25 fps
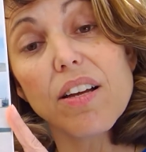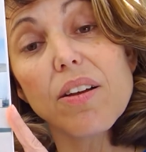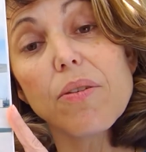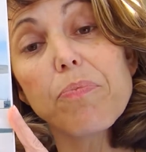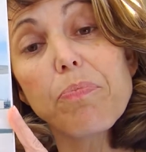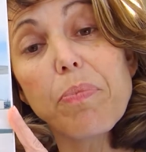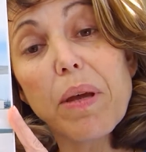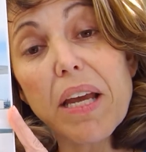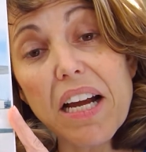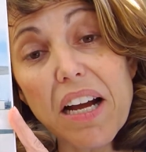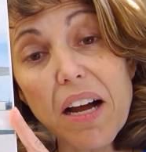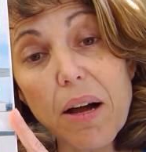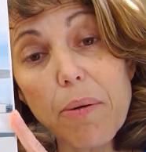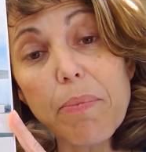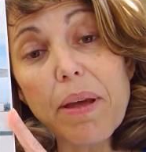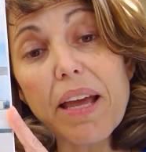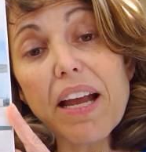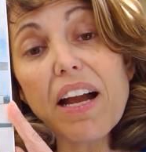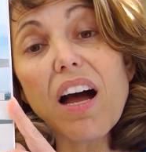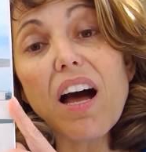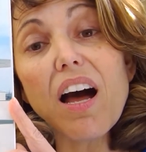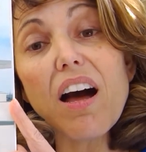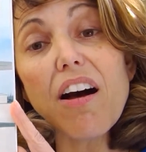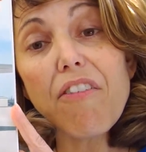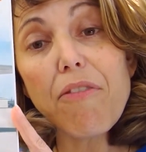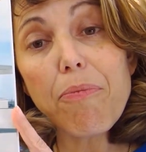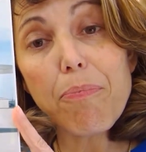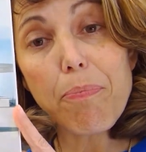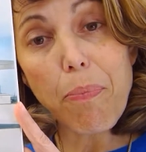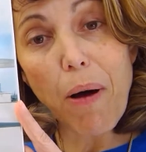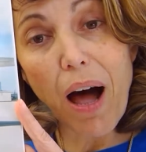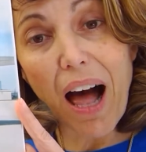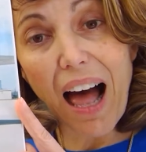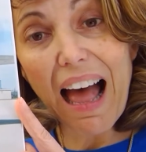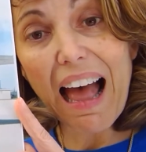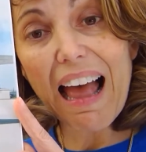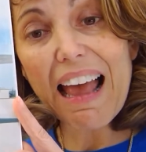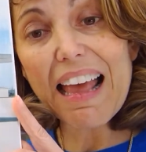Becoming a
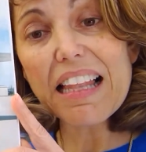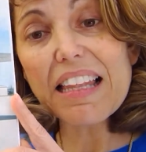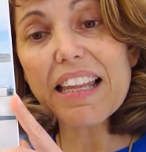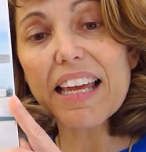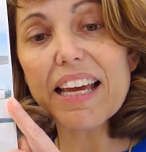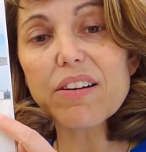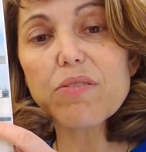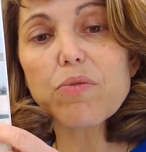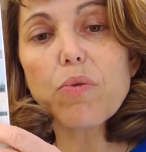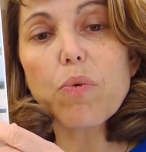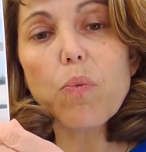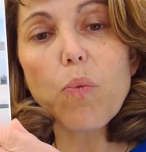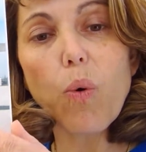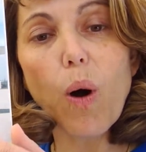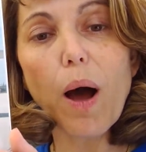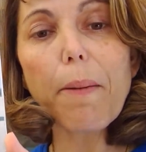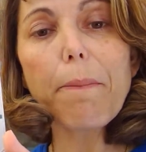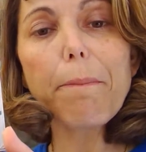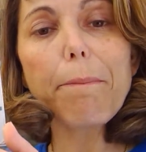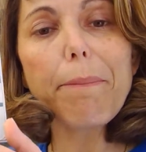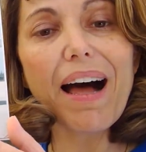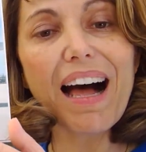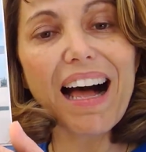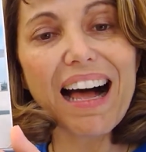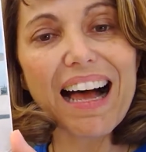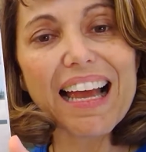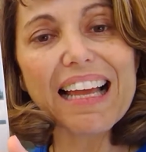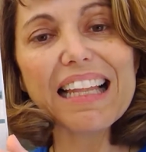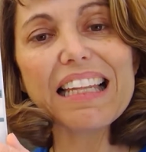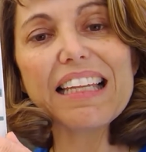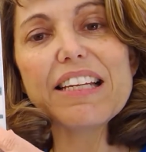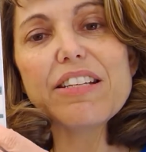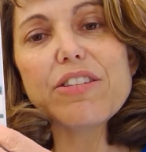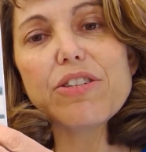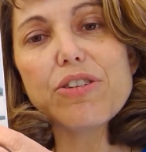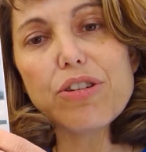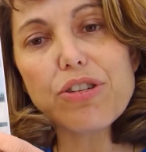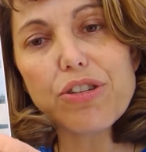pilot. What
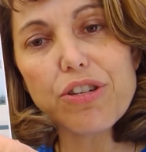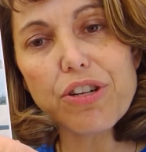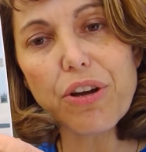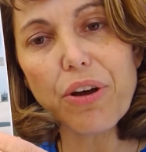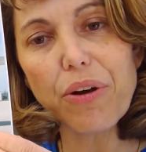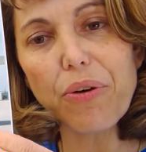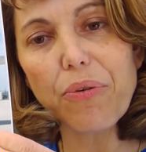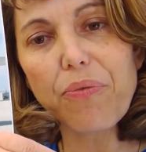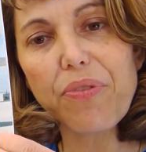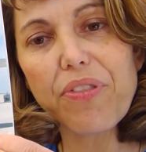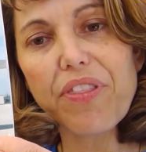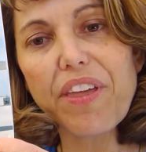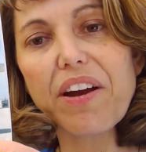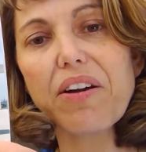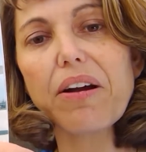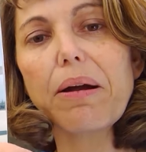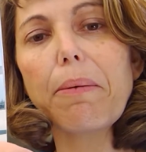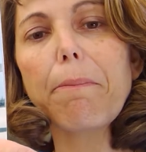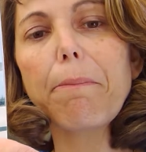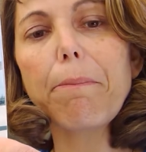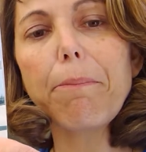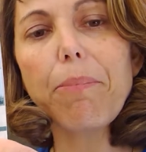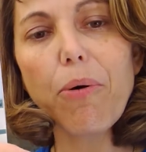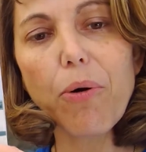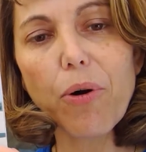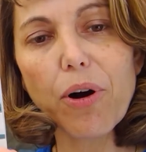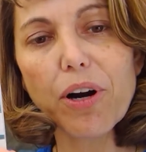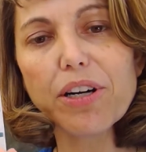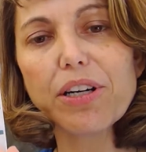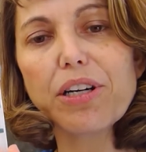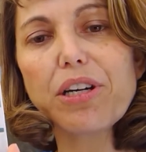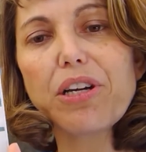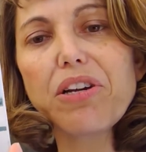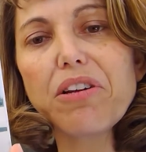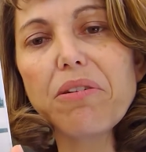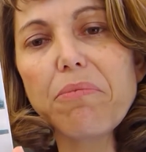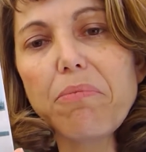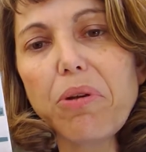pilots do. They're
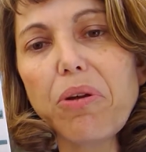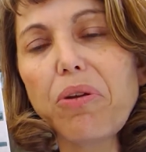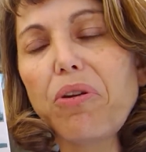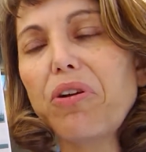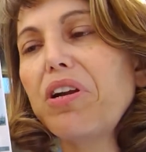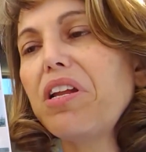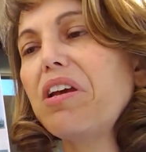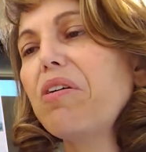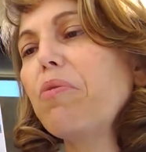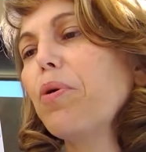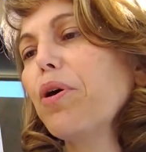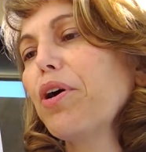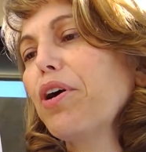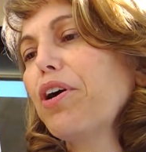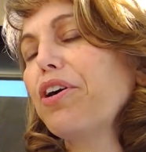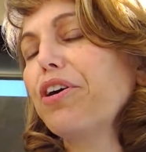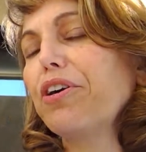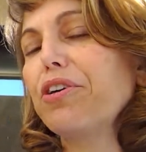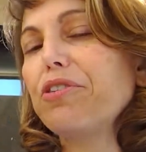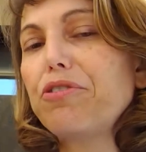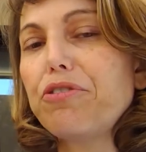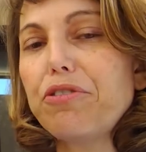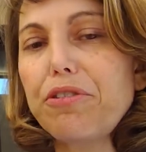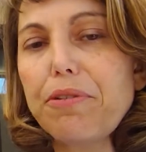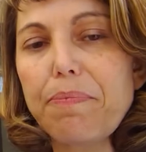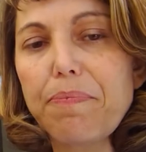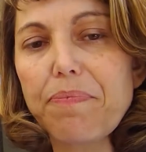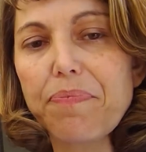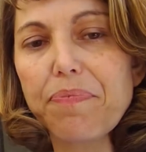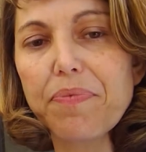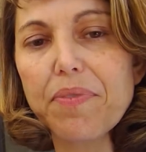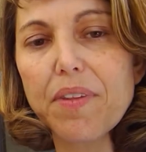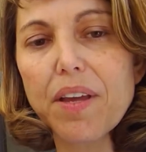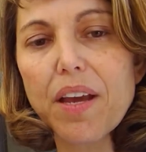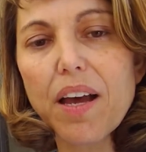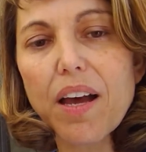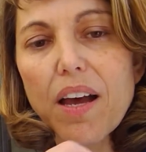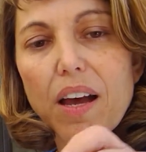important community workers.
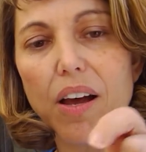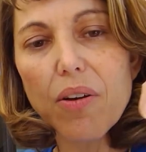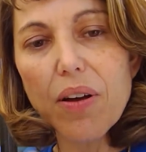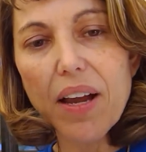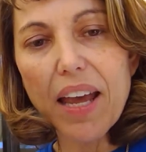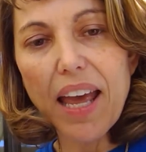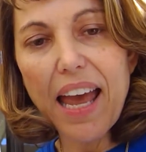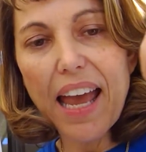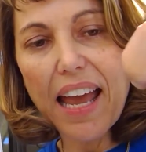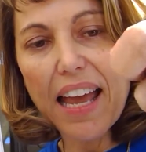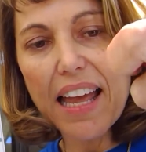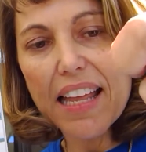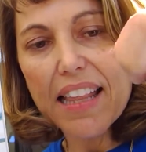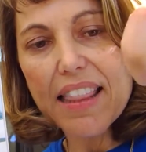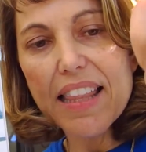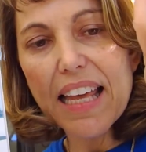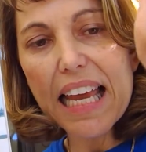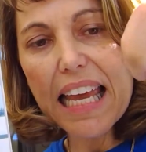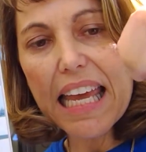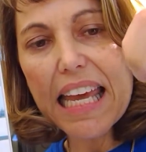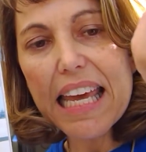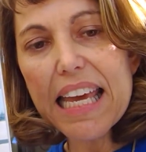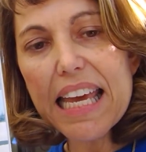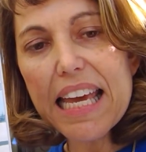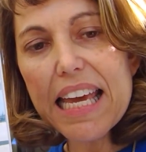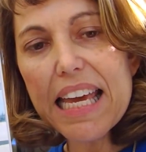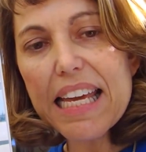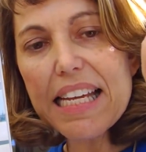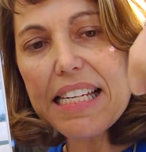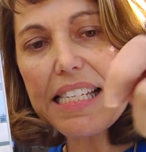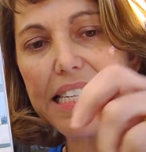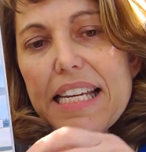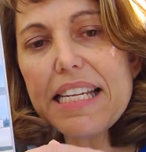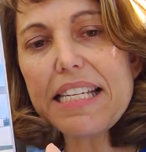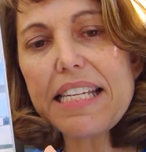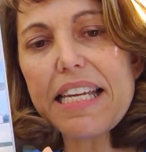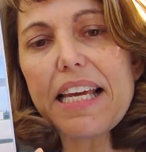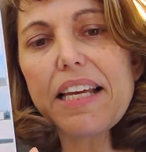Okay, the key
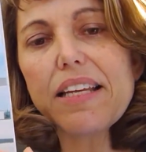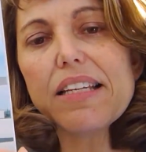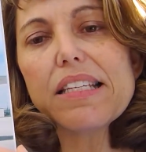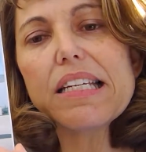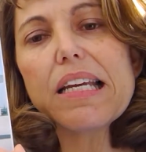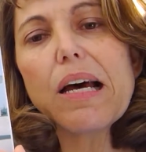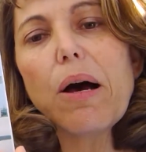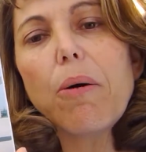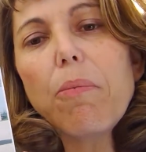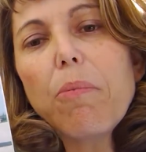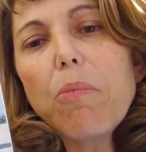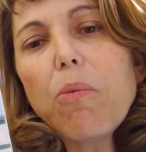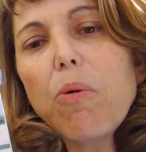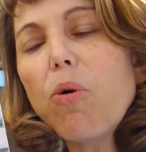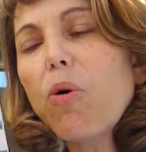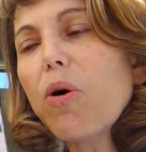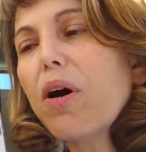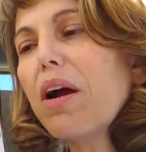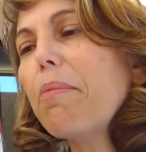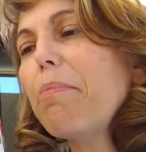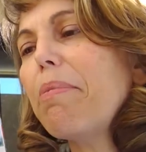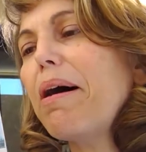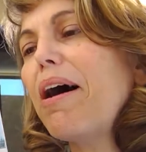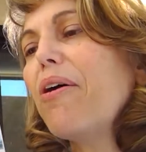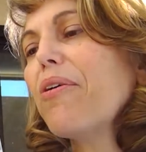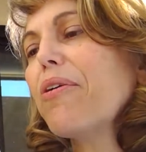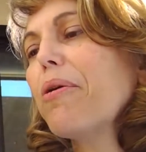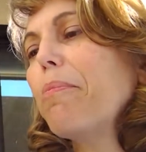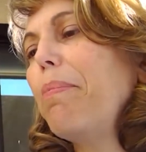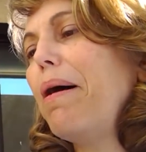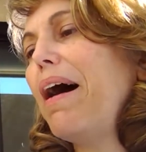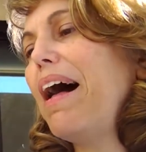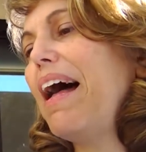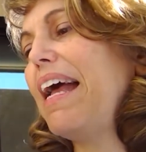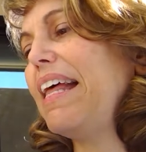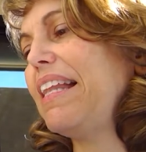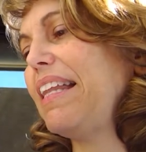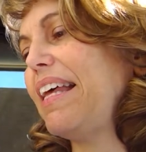details tell more about a
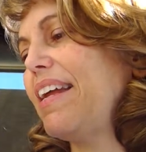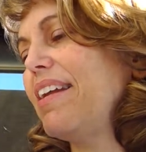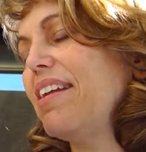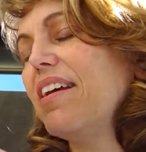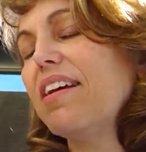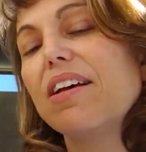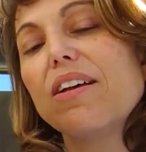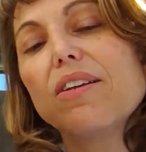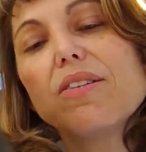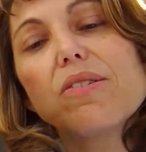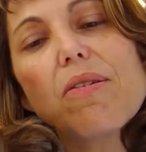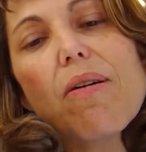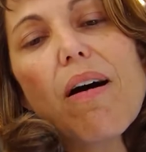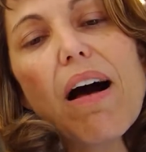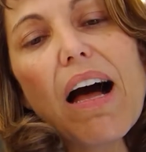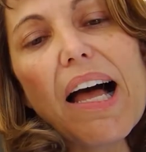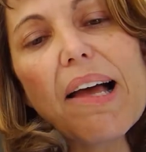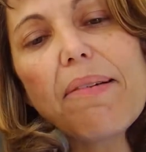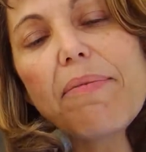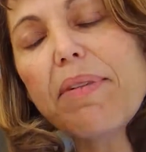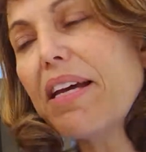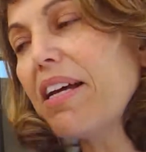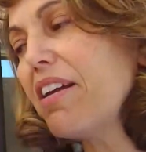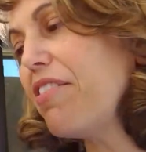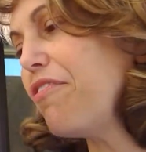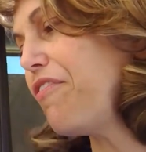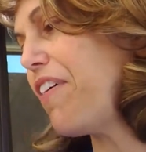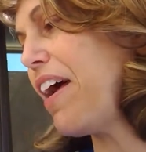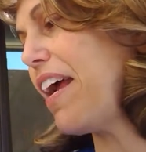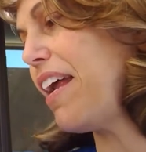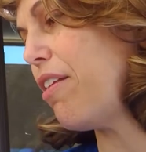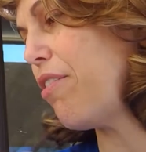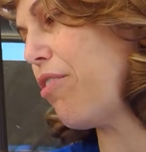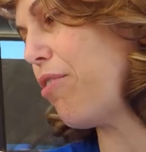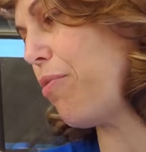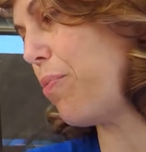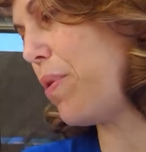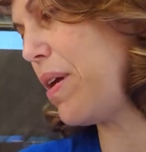pilot. So I'm going to
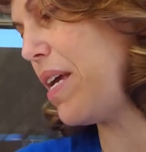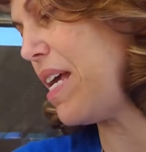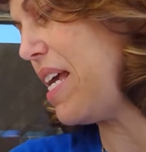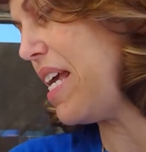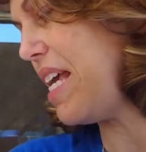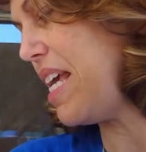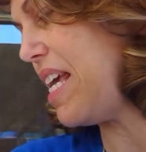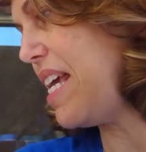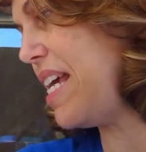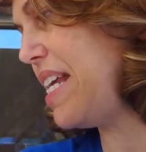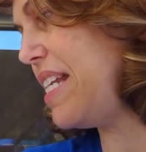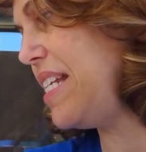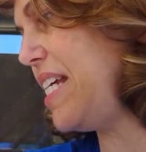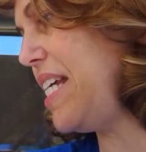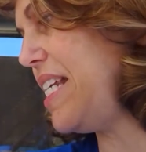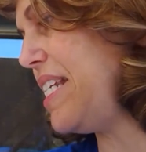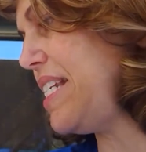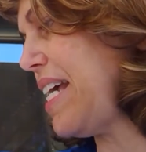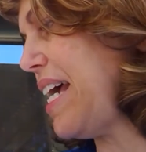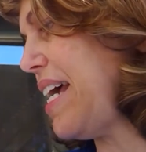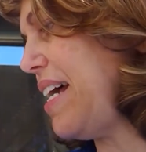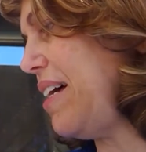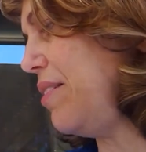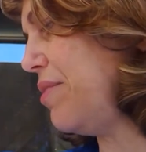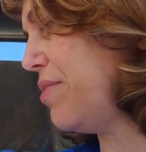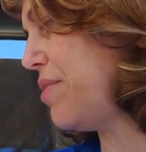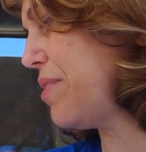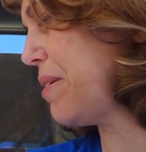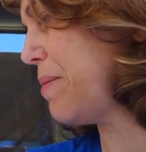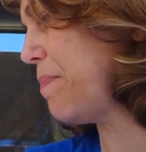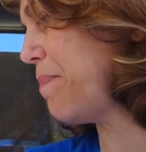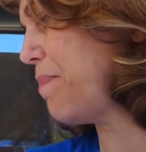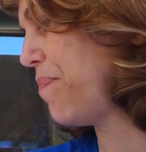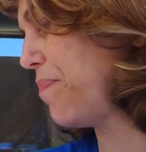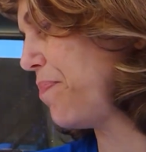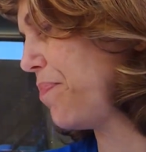find 3 key details.